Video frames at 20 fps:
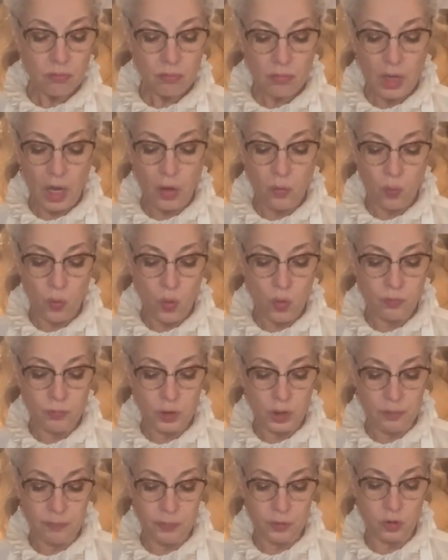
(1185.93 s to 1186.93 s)
at room
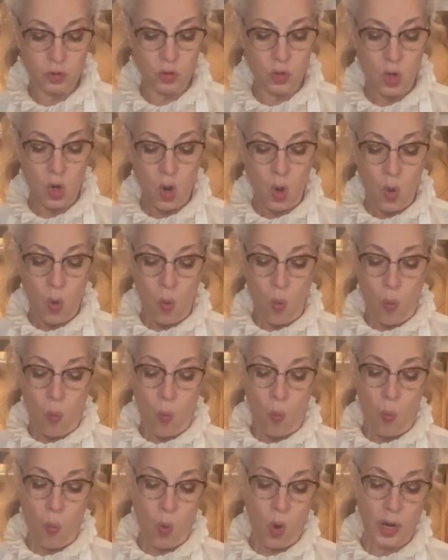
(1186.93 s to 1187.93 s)
temperature,
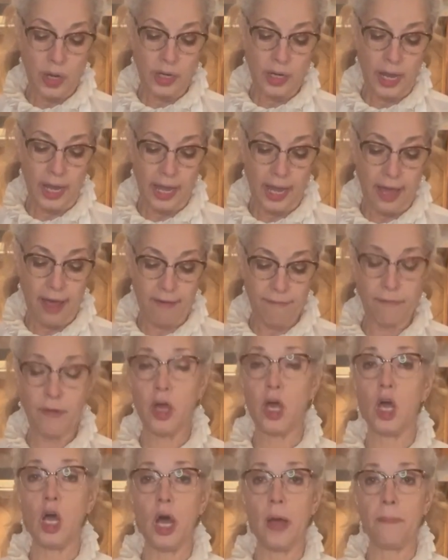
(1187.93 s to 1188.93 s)

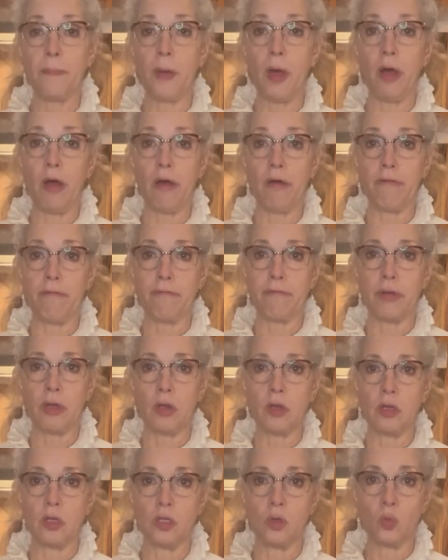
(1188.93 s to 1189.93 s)
1/2 cup of
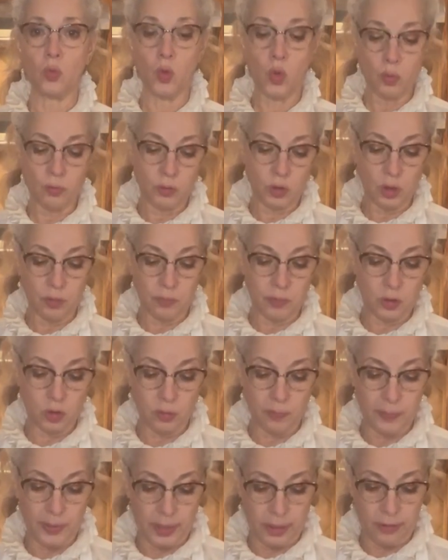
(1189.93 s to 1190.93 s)
room temperature
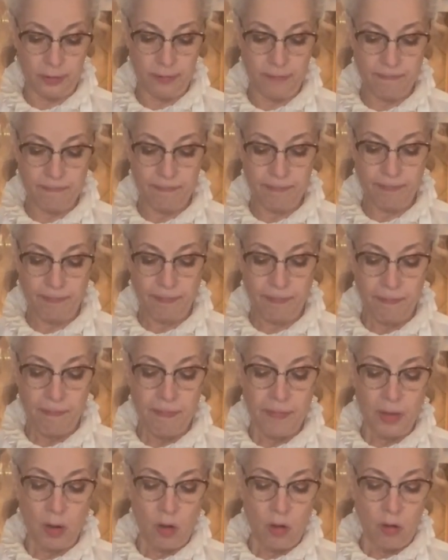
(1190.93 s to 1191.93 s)
butter,
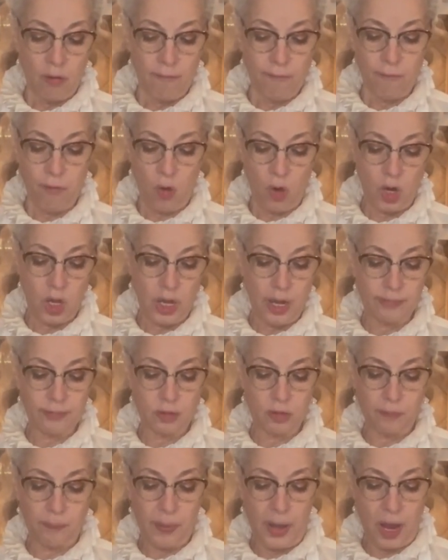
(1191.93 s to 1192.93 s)
4 cups
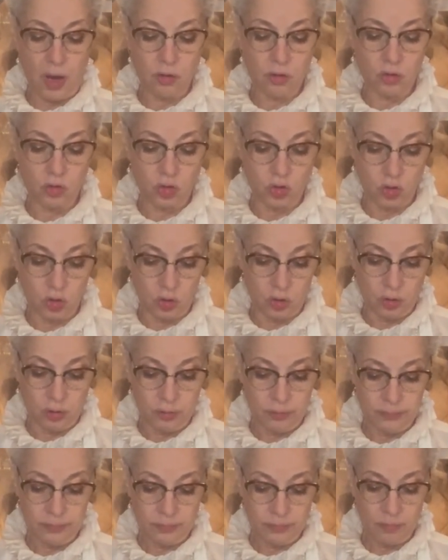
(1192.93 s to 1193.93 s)
of powdered sugar,
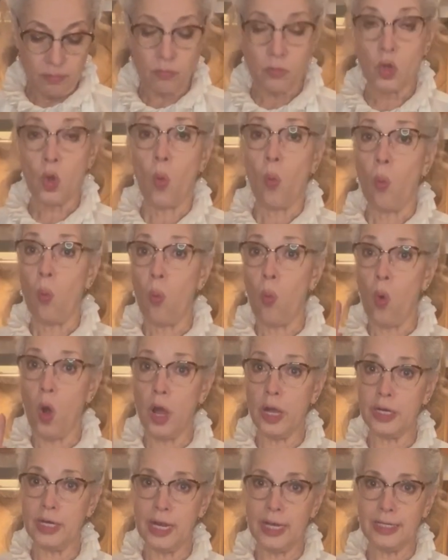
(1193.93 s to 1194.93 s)

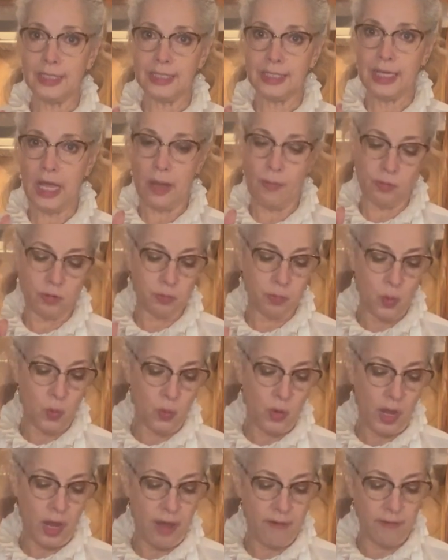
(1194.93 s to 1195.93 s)
1
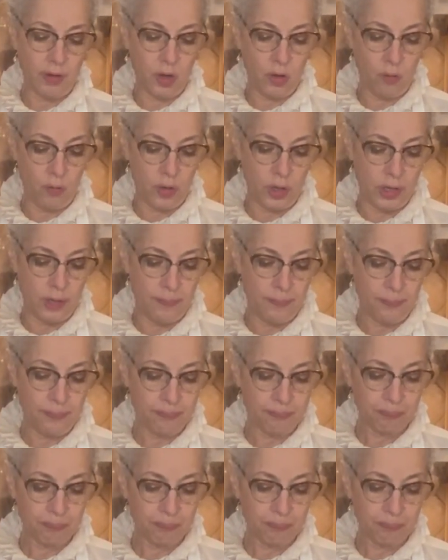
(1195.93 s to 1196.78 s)
tablespoon heavy cream,